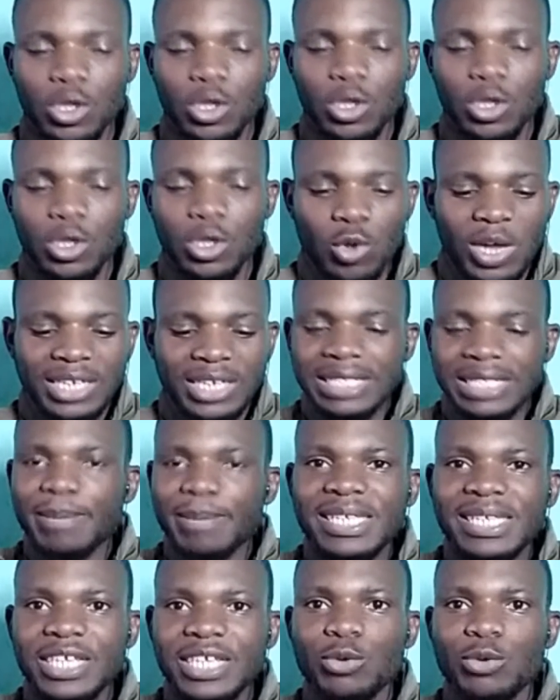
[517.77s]
You are
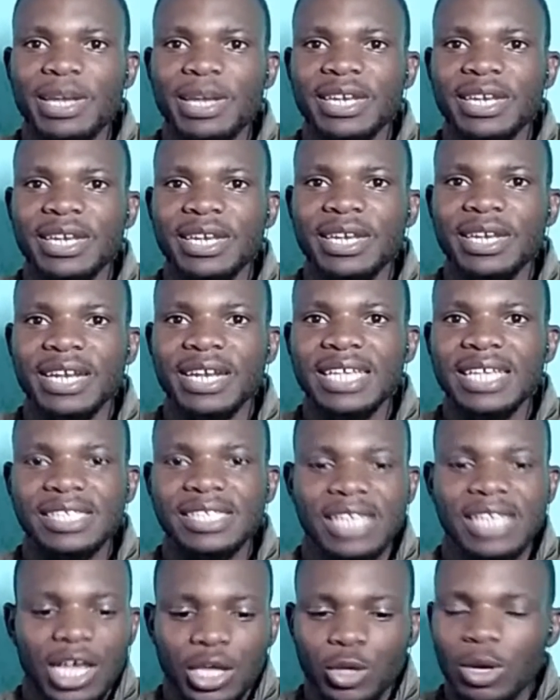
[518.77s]
despising human
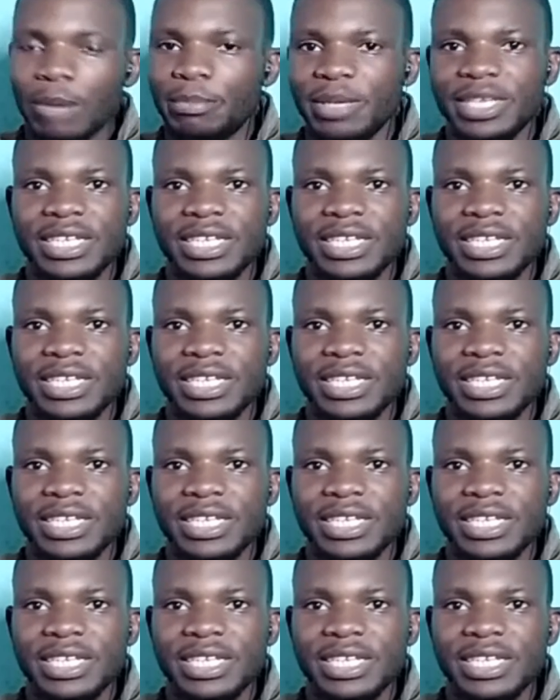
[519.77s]
rights, you are